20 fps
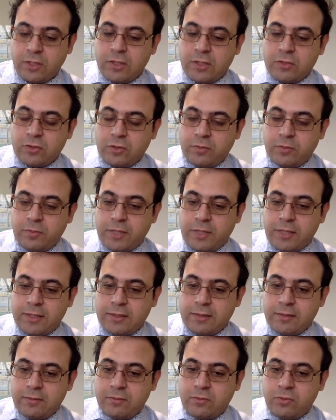So by
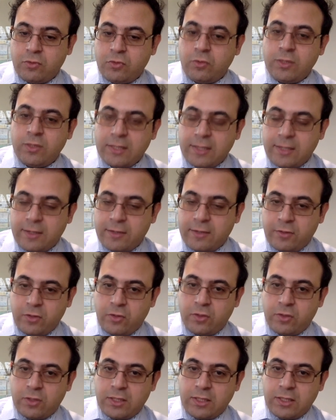doing
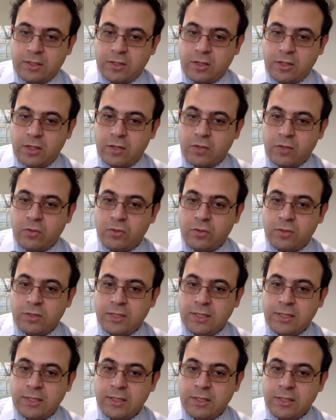karaoke, not
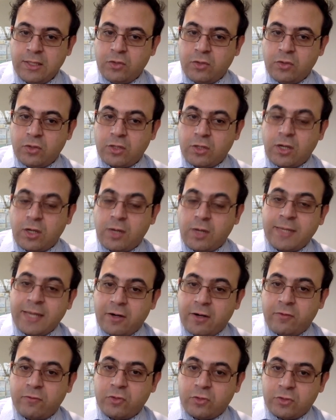only you're coming
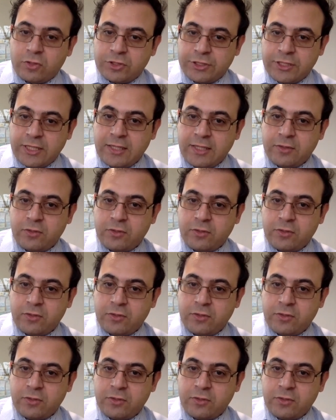out of your shell.